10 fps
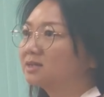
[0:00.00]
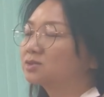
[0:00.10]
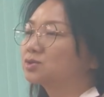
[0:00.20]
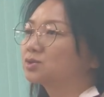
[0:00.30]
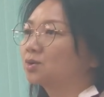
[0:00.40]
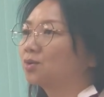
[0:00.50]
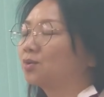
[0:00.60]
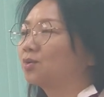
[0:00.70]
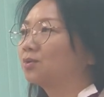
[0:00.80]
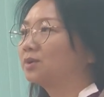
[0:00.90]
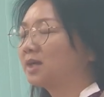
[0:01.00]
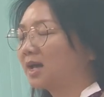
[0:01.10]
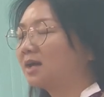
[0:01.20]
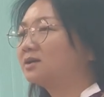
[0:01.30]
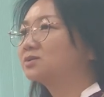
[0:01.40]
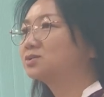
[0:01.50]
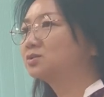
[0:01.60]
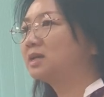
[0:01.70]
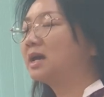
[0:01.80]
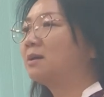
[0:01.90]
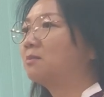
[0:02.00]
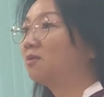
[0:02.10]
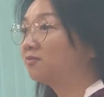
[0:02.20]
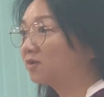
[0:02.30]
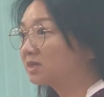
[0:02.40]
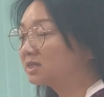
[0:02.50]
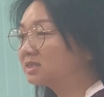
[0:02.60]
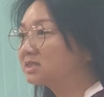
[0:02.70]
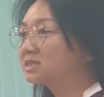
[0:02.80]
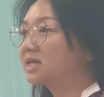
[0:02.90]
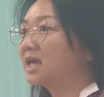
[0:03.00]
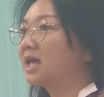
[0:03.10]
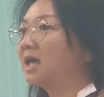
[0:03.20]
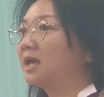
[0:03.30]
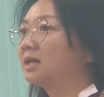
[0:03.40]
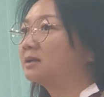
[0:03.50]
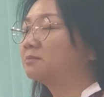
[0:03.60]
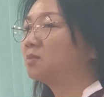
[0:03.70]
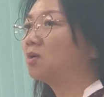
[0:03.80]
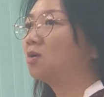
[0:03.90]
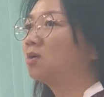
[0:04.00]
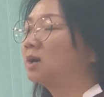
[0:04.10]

So yeah, so they are more focused and more